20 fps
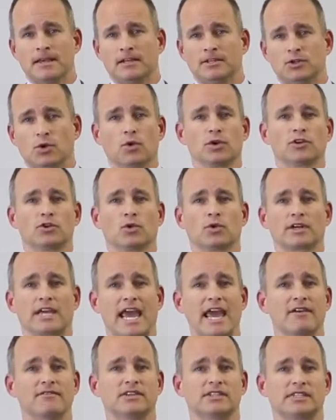Door-to-door
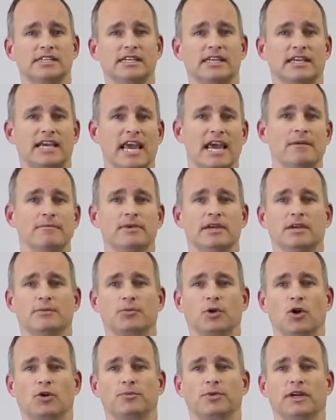canvassing can be
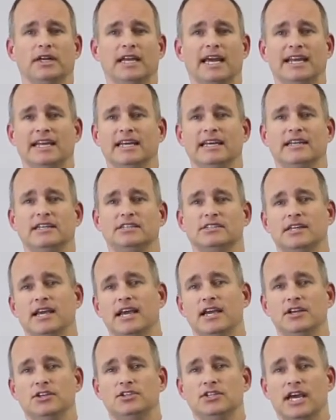appropriate at any
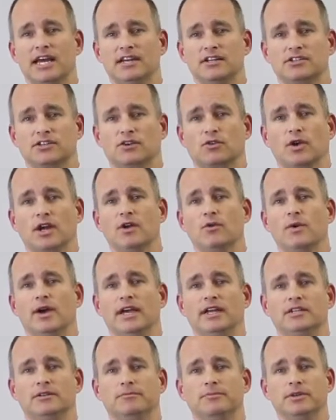stage and is a great
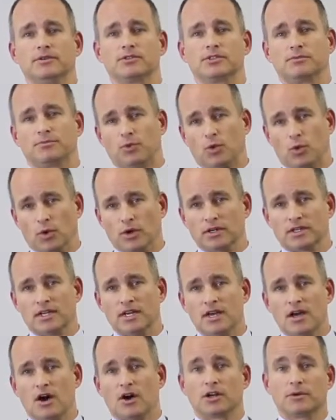way to build support
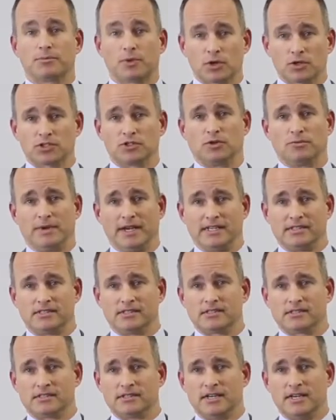on a personal
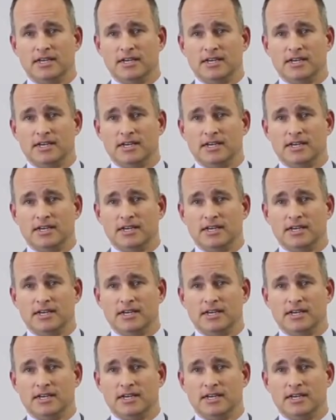basis.